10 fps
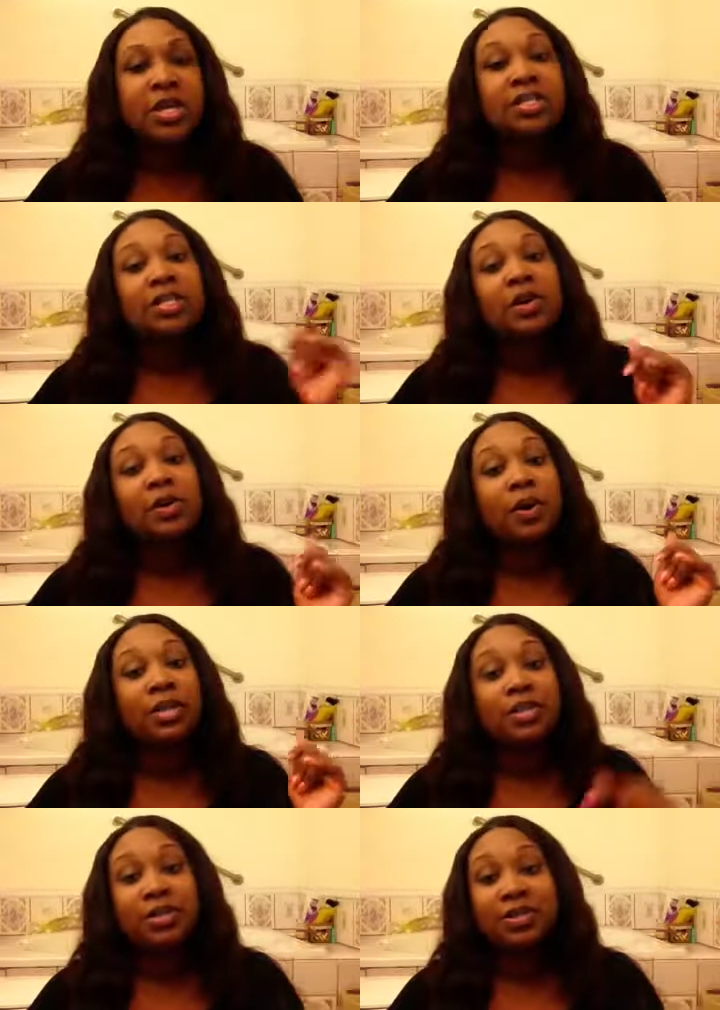So it
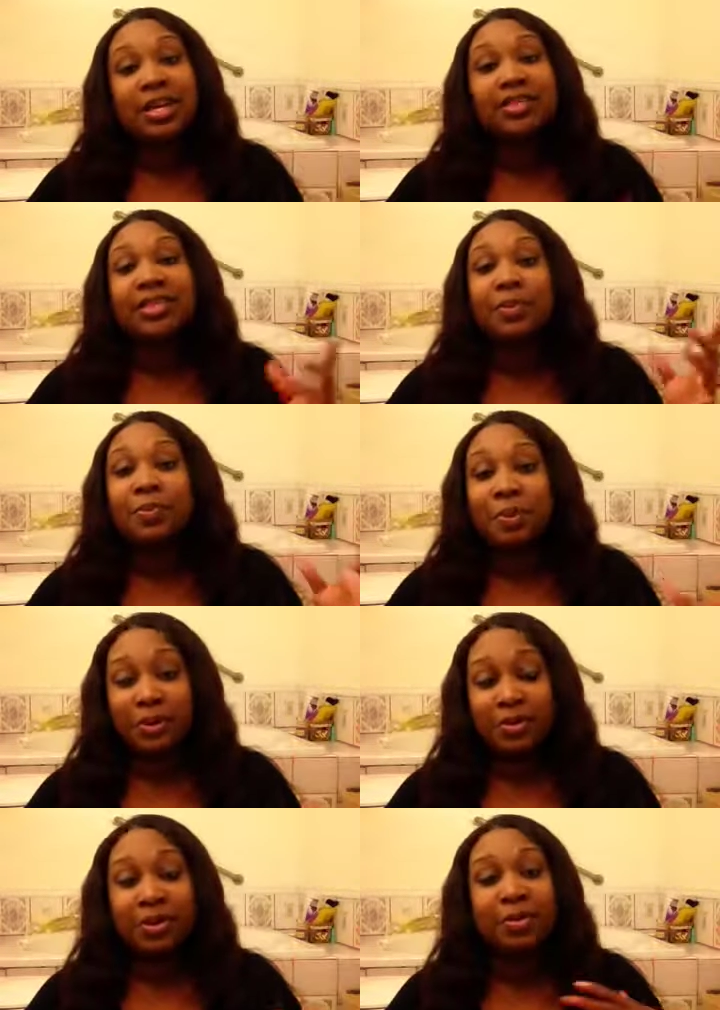turns out the
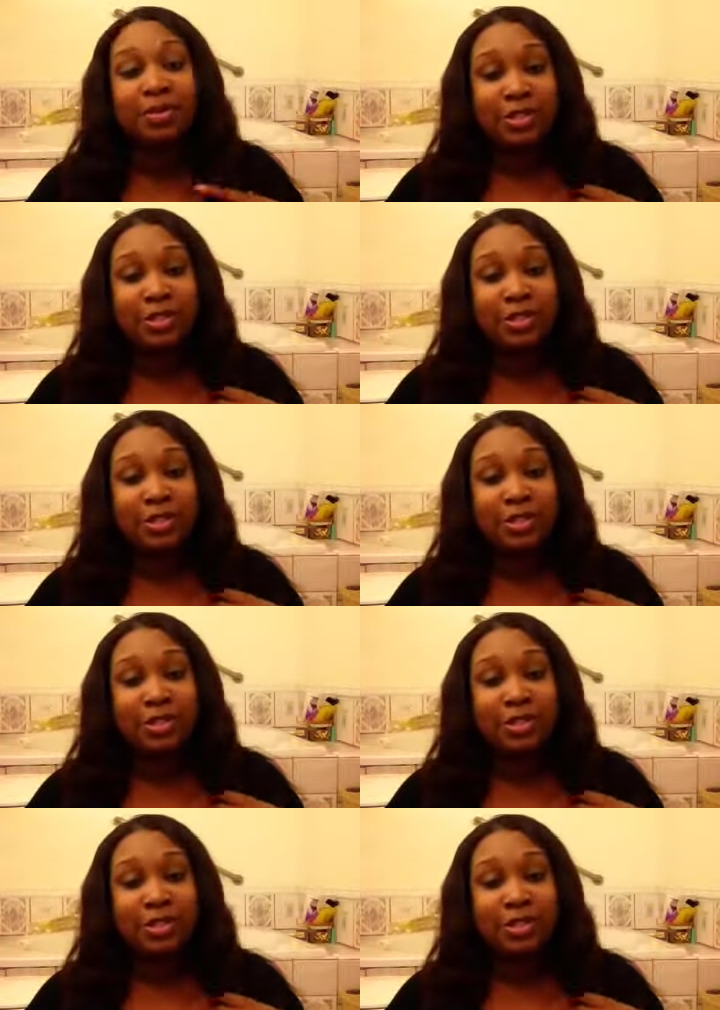bundle that was